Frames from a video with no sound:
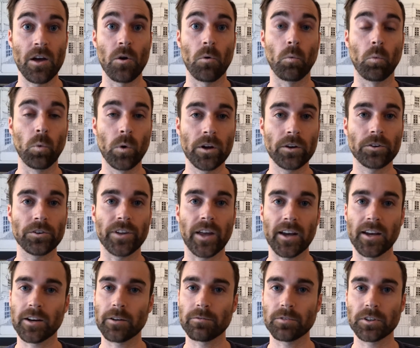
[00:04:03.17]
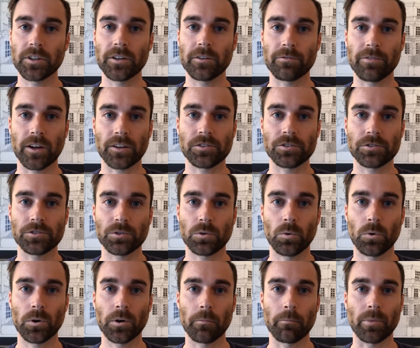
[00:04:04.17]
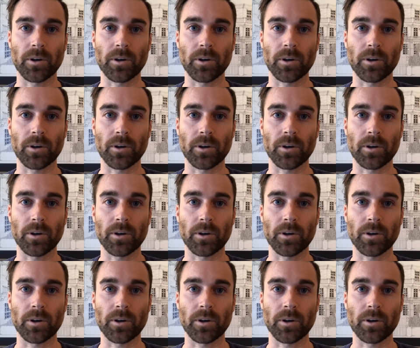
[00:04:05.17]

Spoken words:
will negatively affect your score,